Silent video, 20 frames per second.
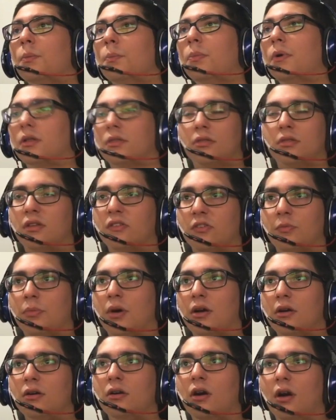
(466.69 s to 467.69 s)
but doesn't
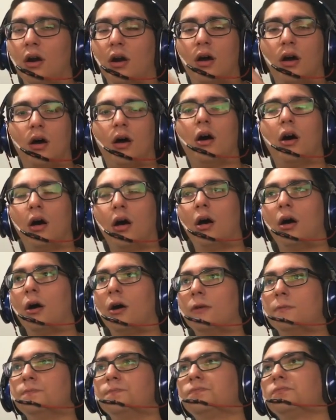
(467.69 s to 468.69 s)
matter
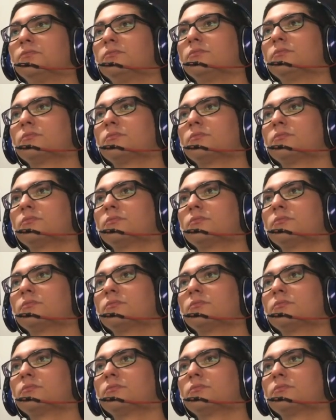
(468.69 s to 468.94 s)
um,